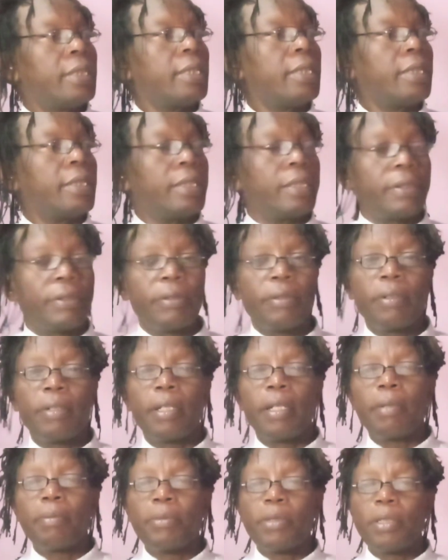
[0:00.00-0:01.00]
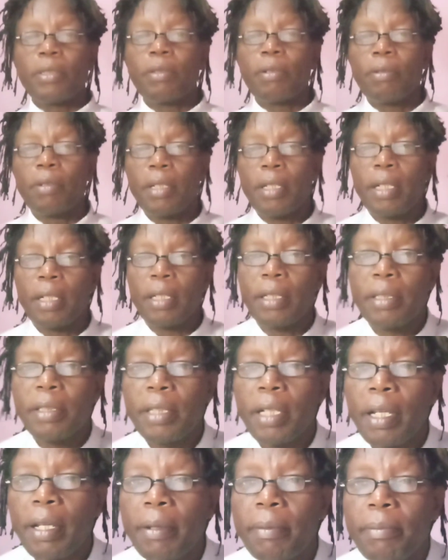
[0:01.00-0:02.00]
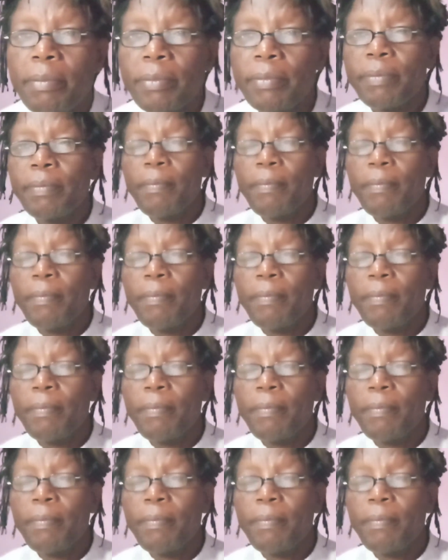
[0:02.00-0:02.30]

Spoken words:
And sorry, I'm just looking at the time.